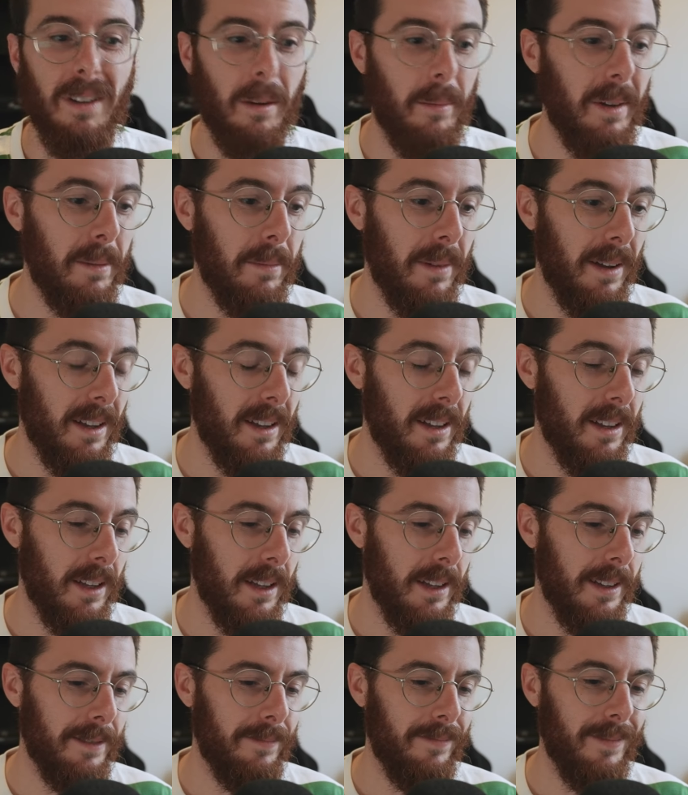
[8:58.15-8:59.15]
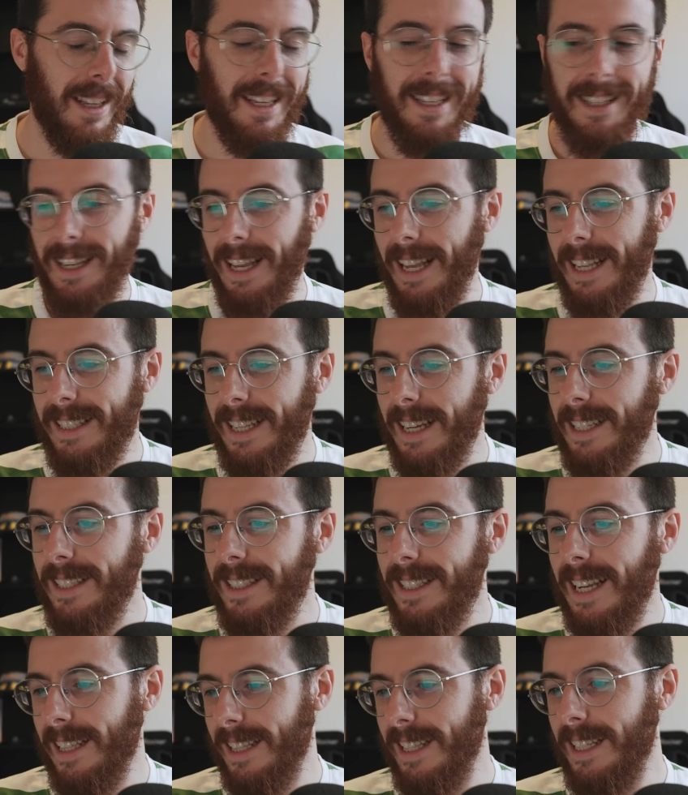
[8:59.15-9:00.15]
I mean, it does
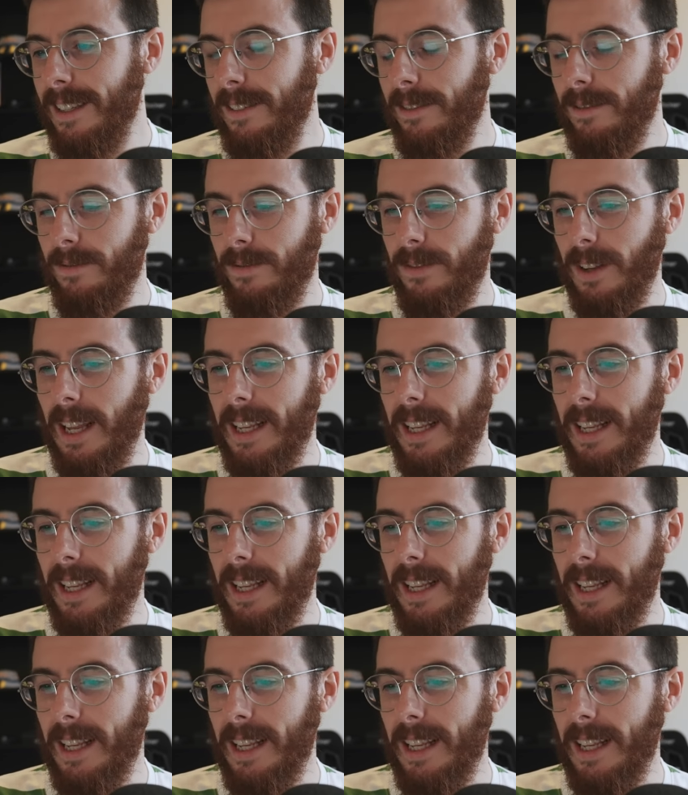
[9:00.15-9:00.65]
nothing.